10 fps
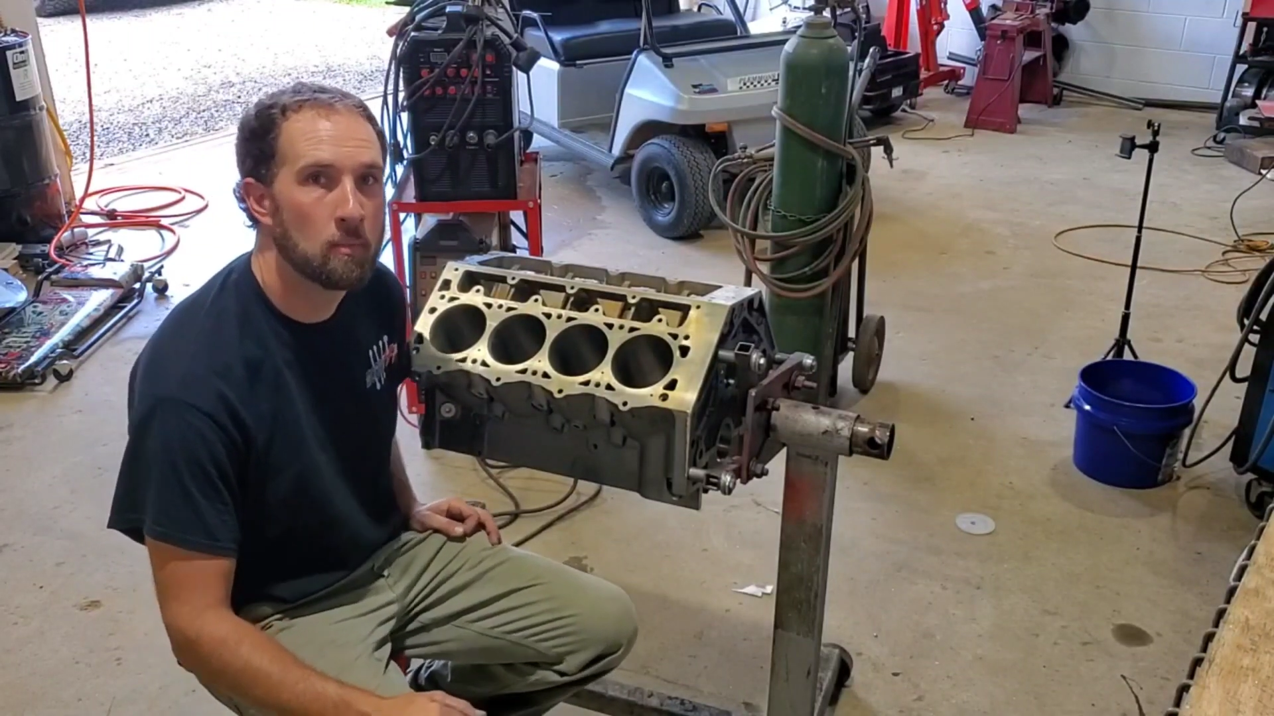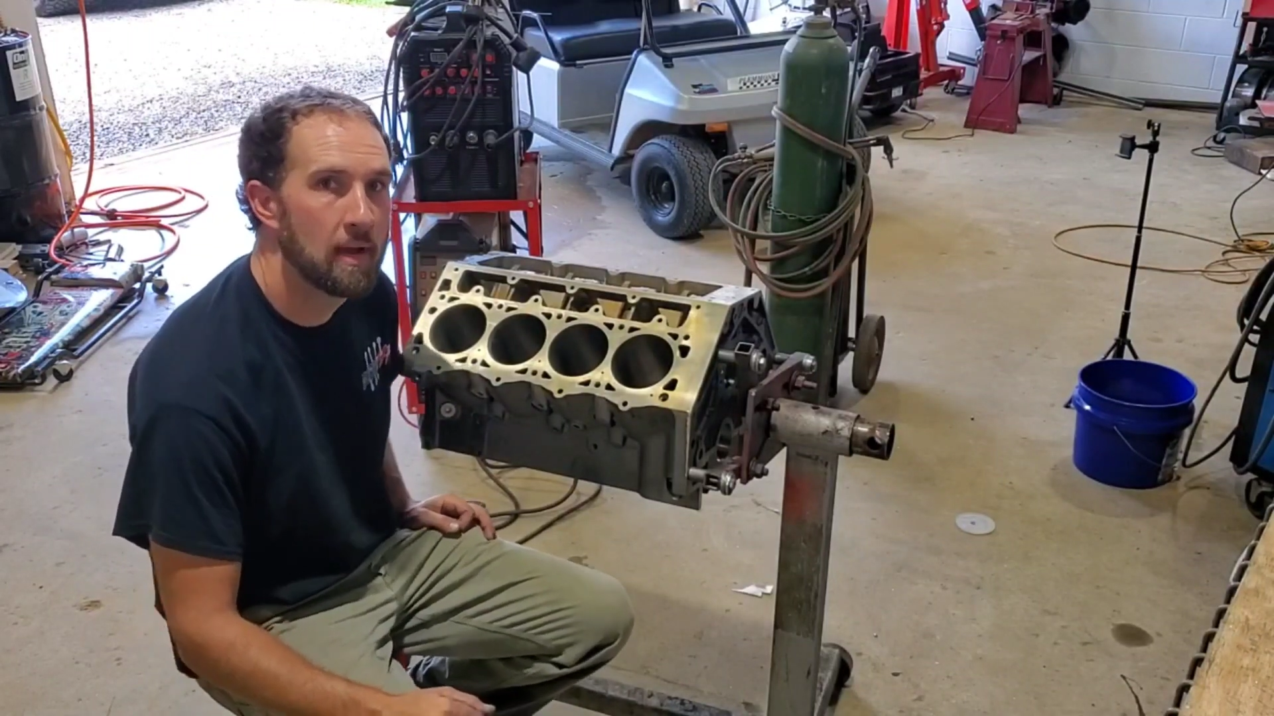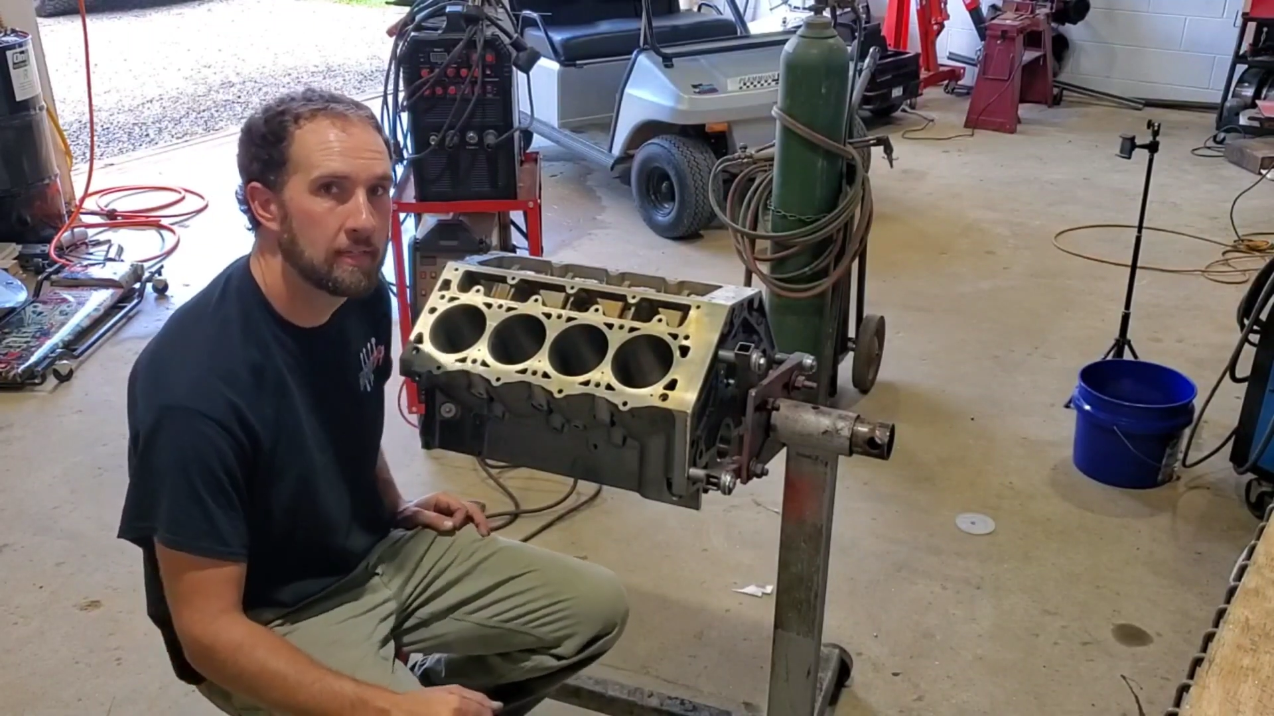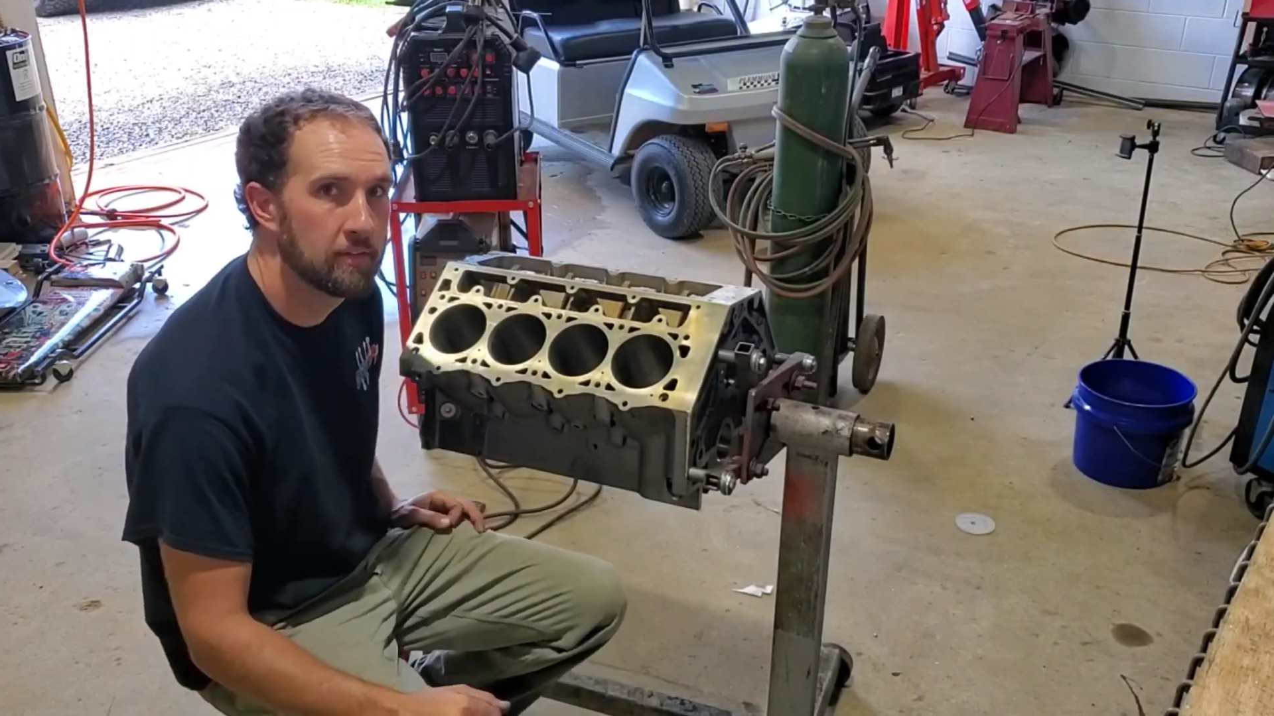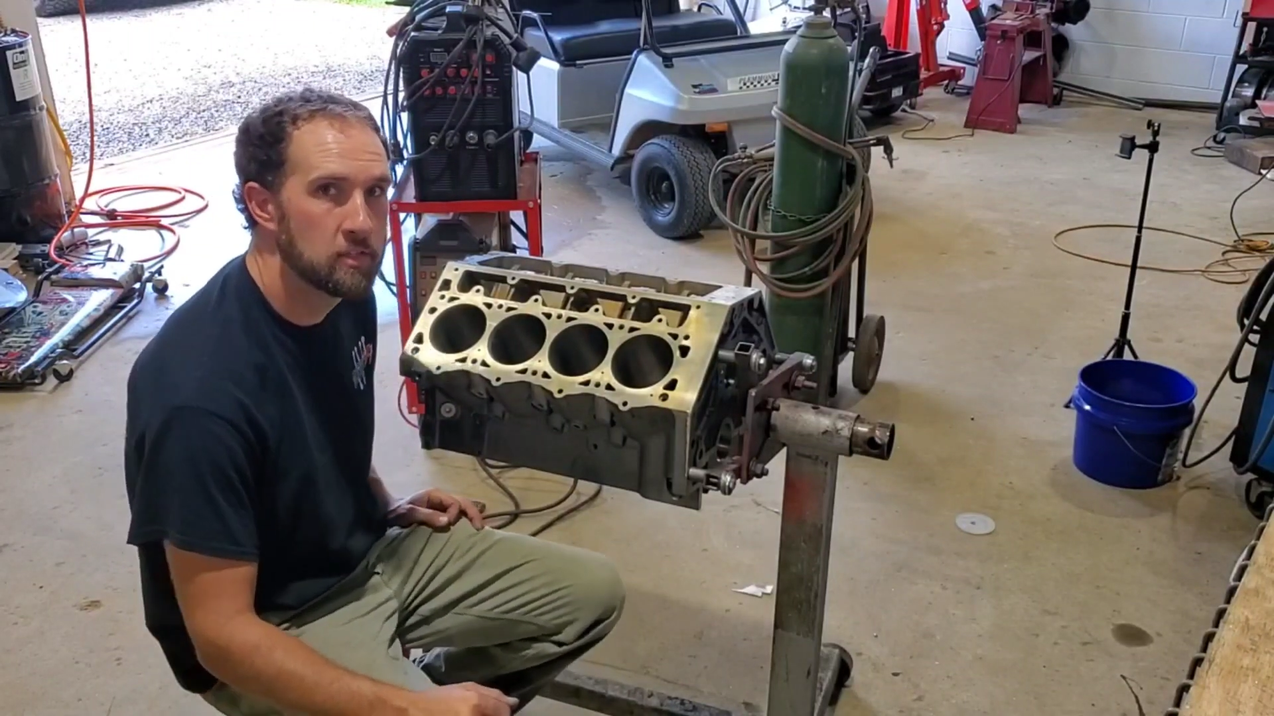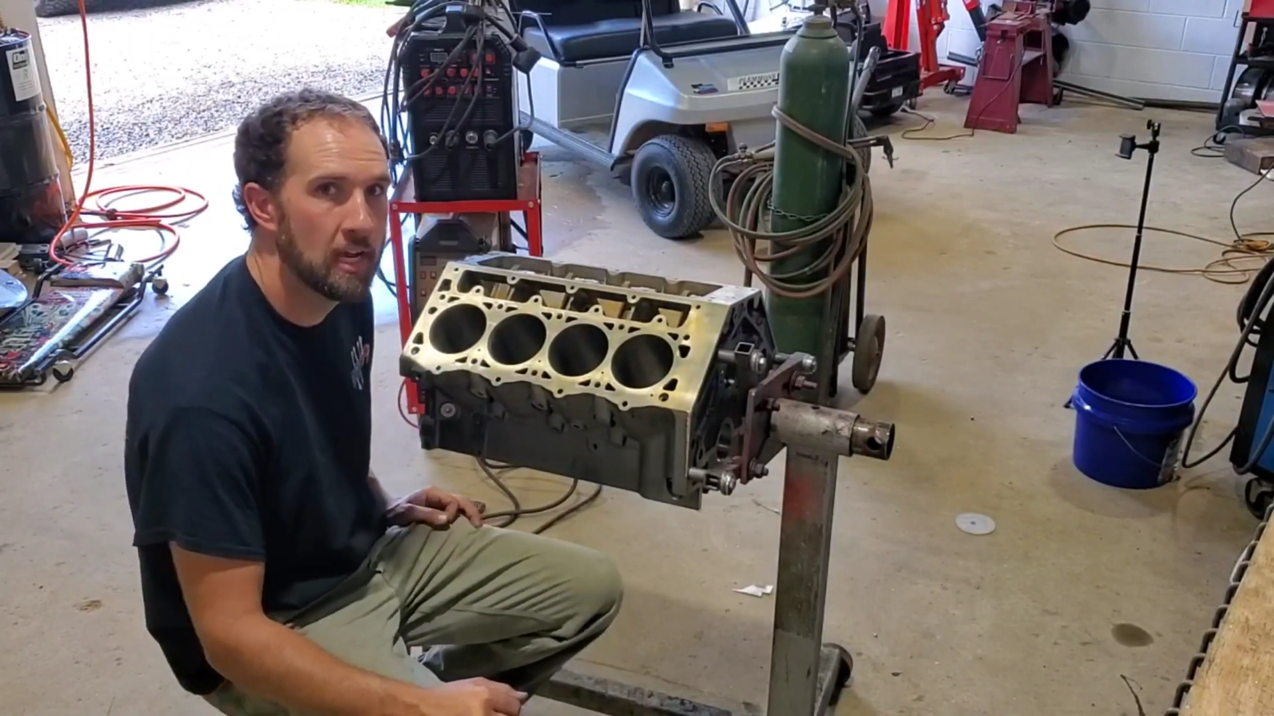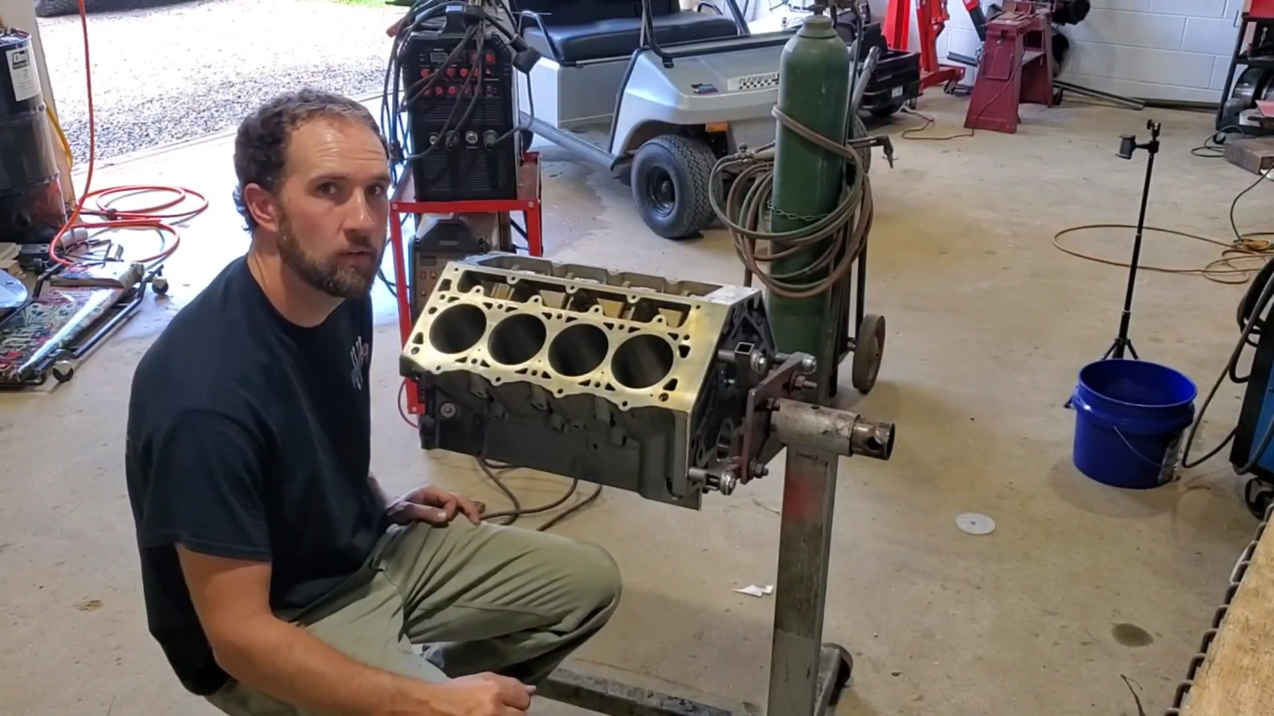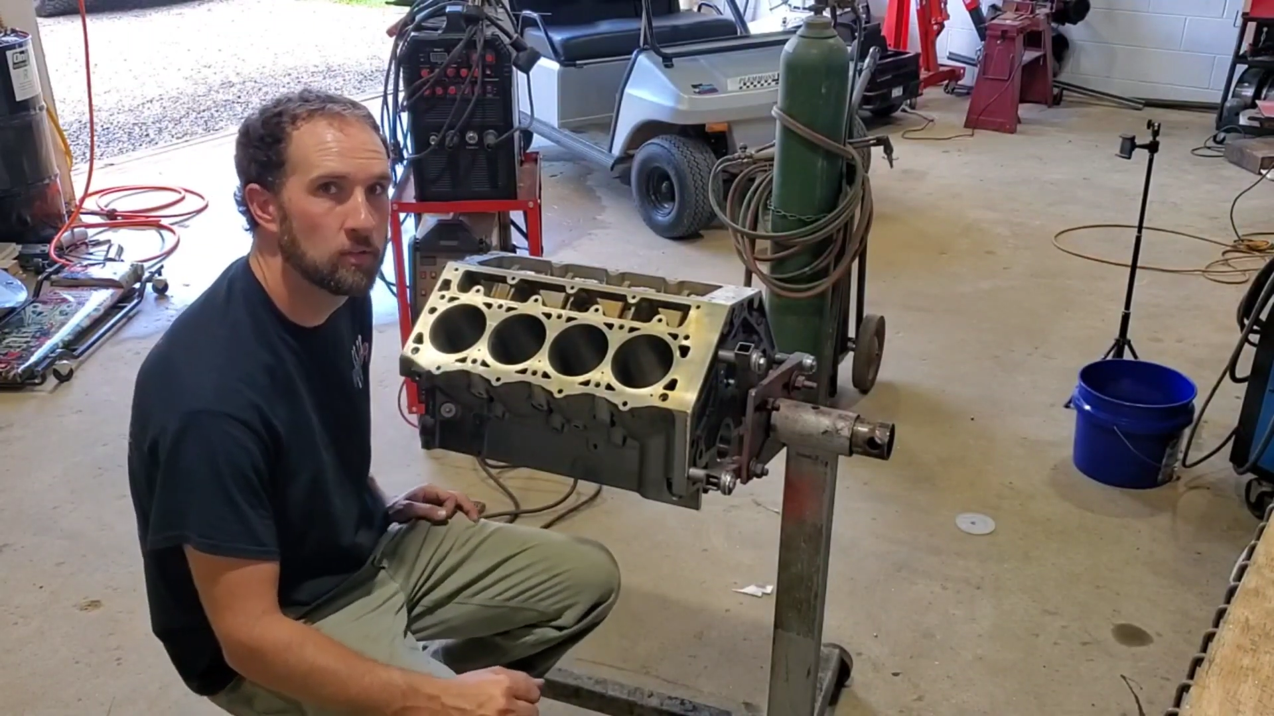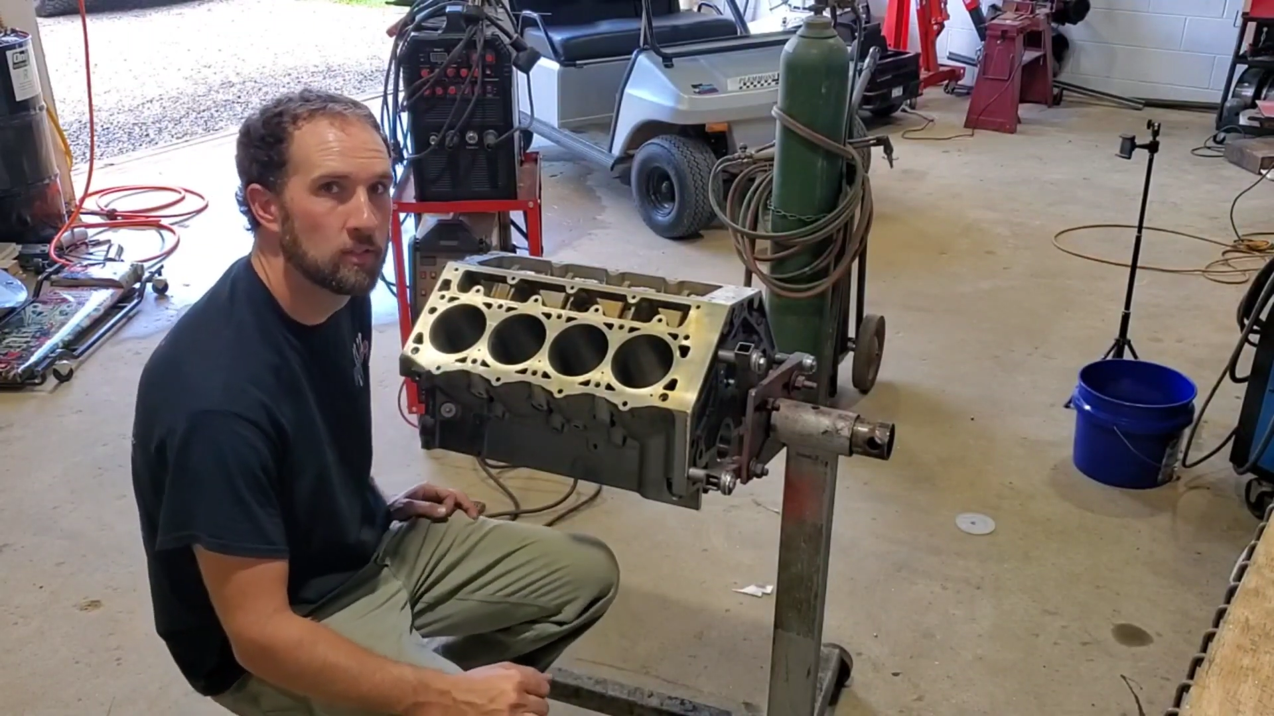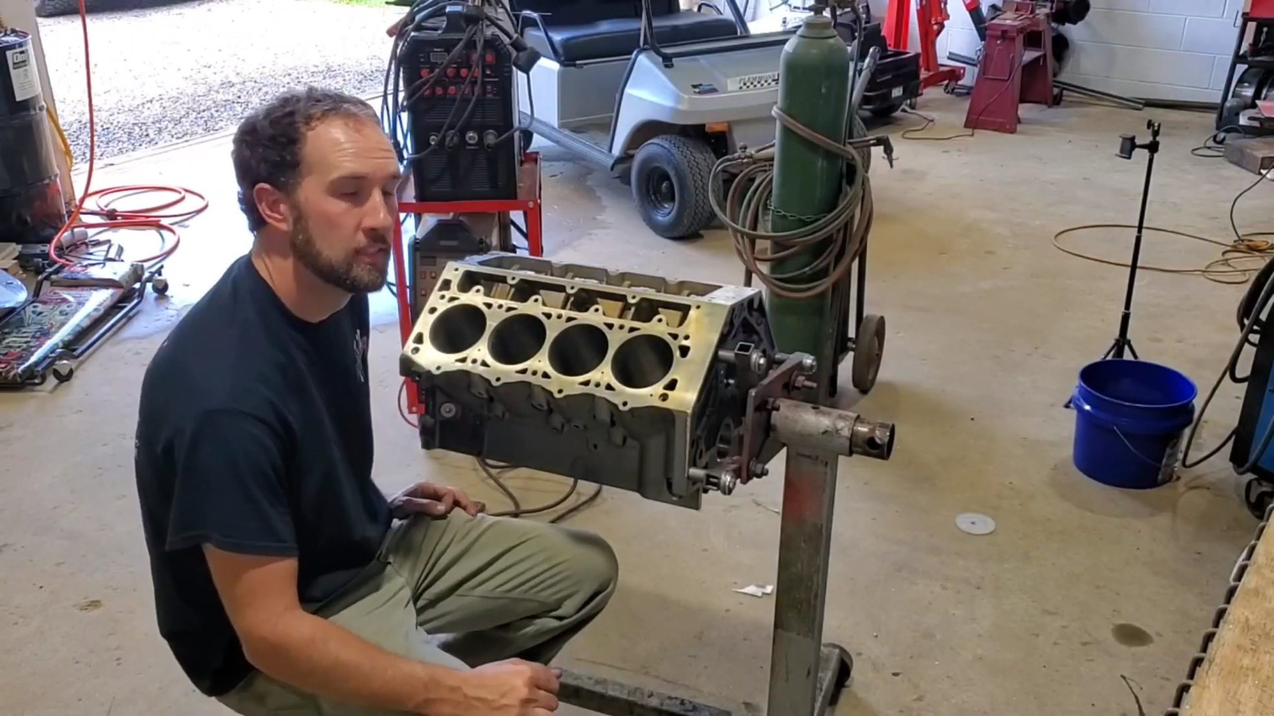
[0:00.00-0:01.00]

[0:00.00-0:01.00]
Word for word: back to the channel.